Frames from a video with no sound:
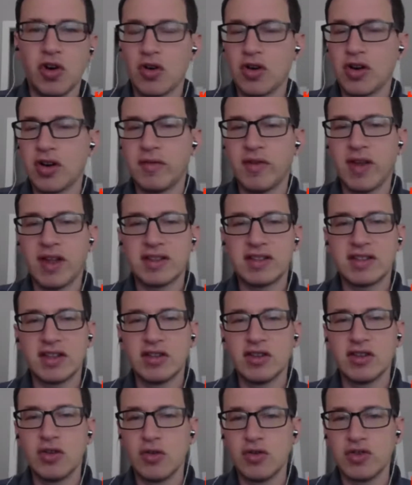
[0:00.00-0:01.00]
current
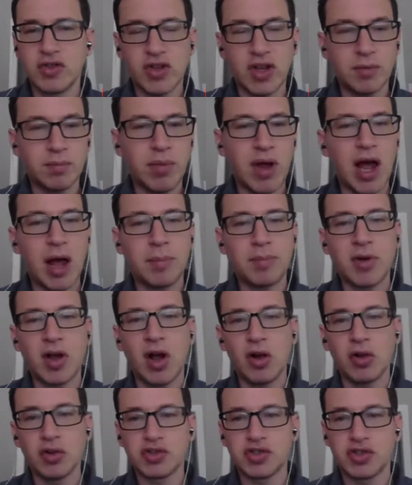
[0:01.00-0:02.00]
events and news, you get
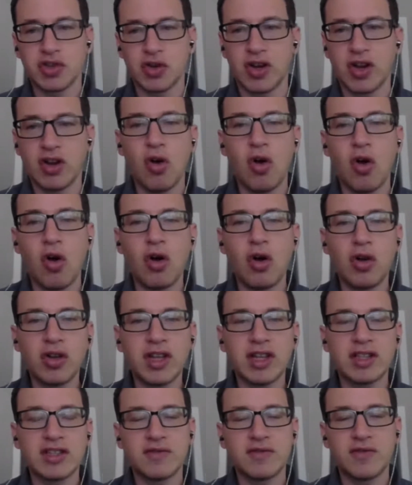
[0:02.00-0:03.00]
pop culture. It
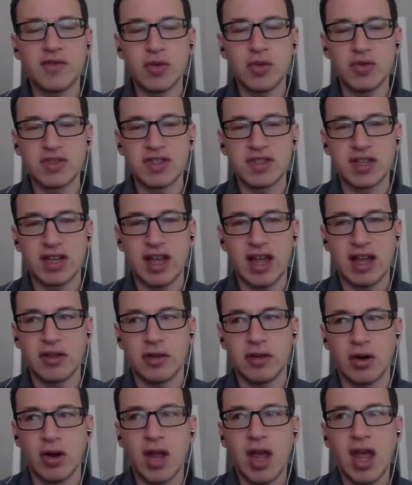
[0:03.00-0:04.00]
all gets fused
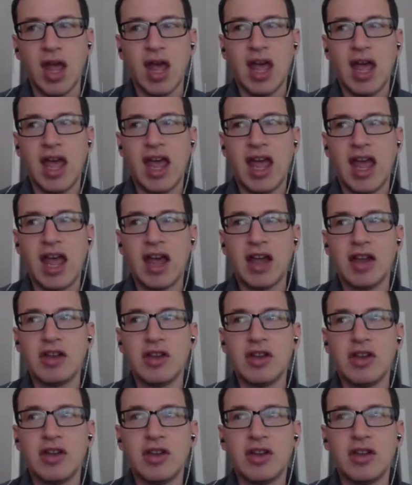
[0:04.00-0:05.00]
together.
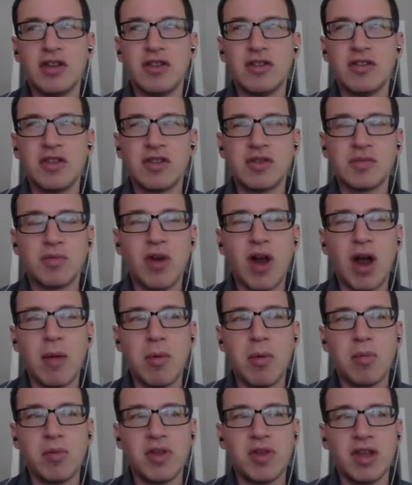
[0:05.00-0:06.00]
And there
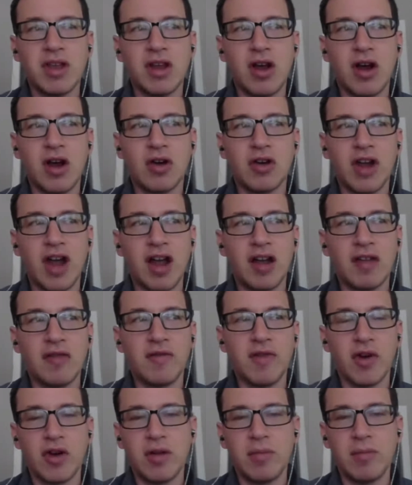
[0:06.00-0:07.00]
probably are
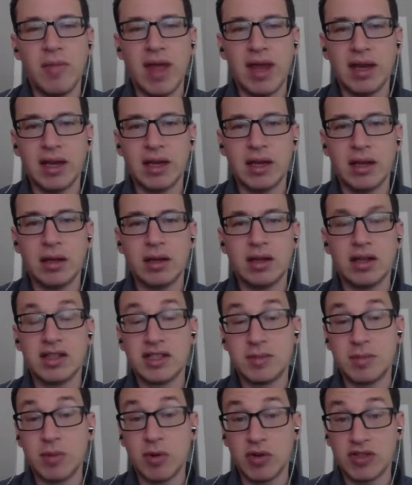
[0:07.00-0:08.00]
not very many
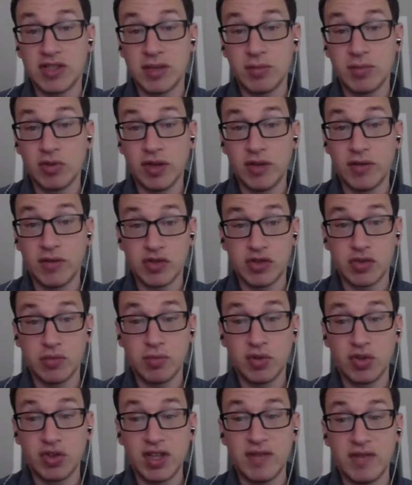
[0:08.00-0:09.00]
conspiracy believers
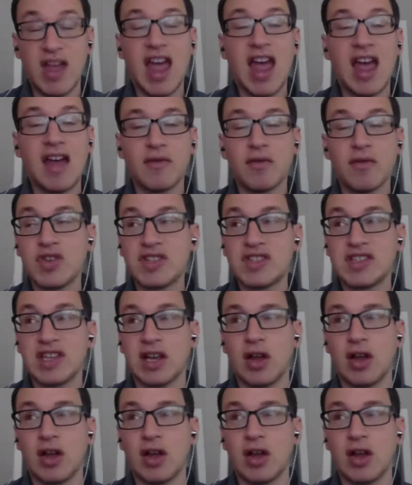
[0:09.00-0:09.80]
who believe every